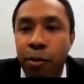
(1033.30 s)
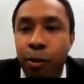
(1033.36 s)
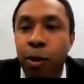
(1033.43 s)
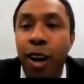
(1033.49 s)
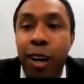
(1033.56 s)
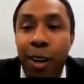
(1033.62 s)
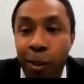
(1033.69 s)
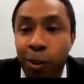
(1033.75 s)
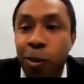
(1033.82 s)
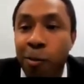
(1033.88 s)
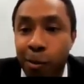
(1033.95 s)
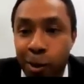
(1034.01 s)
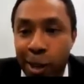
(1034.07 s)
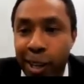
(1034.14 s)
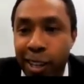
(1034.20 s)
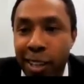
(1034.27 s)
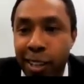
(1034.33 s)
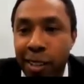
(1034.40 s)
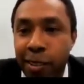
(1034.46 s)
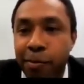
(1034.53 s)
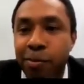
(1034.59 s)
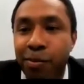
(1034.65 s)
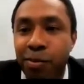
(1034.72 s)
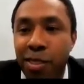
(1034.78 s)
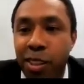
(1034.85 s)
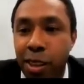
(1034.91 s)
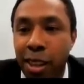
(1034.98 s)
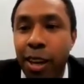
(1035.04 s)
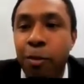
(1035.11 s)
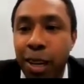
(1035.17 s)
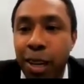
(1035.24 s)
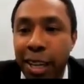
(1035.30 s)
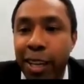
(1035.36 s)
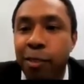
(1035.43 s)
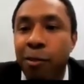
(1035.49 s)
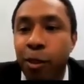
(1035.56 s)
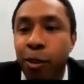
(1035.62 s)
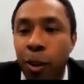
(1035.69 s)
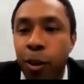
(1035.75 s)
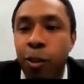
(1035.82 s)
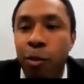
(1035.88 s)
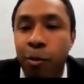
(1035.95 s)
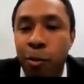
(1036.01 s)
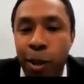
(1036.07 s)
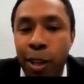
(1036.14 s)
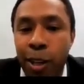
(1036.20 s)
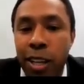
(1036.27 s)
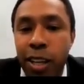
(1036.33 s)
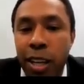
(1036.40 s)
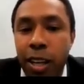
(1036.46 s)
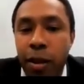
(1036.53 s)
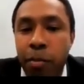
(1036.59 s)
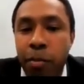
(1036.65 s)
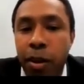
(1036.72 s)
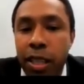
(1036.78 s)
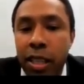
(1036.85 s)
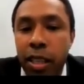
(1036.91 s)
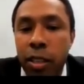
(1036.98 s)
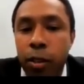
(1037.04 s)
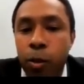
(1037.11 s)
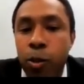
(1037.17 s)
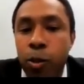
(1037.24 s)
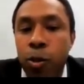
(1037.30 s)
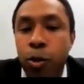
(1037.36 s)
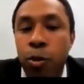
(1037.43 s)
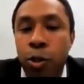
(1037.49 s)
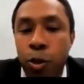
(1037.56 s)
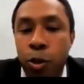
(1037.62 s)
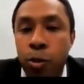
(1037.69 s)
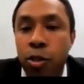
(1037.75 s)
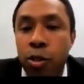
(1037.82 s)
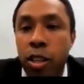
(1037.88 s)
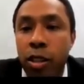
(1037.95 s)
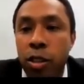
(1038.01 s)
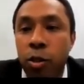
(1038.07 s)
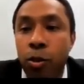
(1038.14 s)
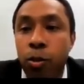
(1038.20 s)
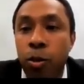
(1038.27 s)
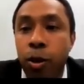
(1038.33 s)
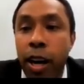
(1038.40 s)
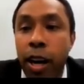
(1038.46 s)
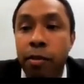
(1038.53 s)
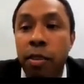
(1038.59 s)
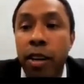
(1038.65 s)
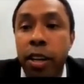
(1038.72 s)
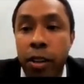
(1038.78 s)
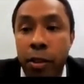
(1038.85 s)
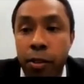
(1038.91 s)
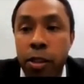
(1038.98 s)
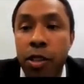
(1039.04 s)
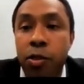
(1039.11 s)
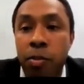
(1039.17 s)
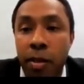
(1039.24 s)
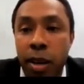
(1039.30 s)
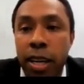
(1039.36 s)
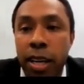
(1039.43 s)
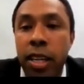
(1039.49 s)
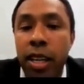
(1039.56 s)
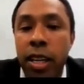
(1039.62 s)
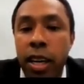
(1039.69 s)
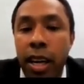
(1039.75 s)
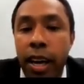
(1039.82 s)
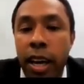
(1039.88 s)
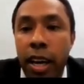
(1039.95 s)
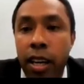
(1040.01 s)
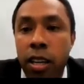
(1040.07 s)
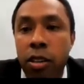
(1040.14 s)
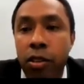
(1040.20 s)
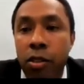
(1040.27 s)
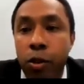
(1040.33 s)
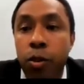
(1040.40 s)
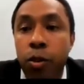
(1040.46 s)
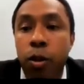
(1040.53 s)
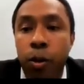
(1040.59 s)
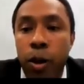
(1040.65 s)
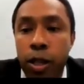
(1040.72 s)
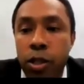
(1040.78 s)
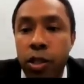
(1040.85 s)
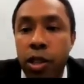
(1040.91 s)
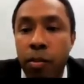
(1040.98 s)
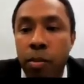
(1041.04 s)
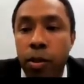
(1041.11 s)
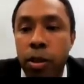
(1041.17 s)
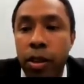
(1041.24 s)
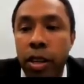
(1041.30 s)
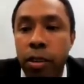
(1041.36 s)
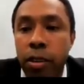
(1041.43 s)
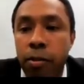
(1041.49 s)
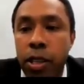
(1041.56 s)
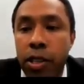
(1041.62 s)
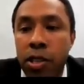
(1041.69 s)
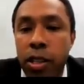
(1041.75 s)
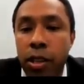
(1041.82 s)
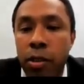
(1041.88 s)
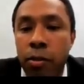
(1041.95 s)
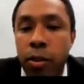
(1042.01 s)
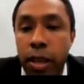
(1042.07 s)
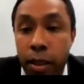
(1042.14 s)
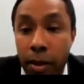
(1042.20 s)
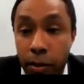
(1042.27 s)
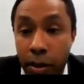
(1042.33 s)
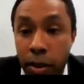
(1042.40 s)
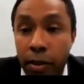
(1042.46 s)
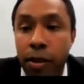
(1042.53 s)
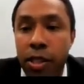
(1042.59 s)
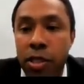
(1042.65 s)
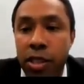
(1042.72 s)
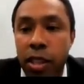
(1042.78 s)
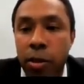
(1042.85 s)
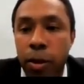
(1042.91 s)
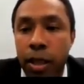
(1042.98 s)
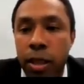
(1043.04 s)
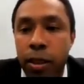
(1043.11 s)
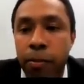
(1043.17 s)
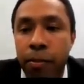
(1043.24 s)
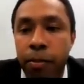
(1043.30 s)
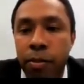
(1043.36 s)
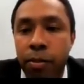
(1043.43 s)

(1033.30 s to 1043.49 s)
for a lot of work. They will give you a lot of work, but it also shows that you have a curious mind and you are worth somebody investing with.